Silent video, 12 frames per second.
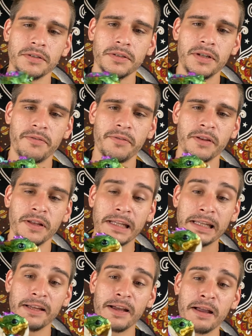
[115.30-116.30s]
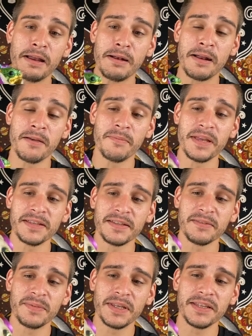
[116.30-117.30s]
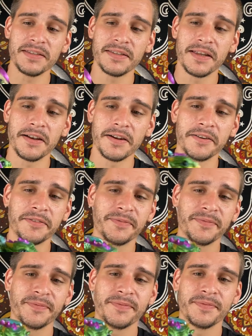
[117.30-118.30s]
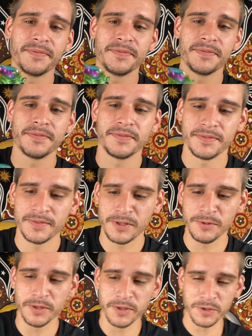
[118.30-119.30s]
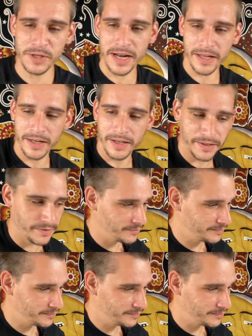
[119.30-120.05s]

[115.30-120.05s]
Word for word: Definite an amazing piece there. Cute little dragon egg.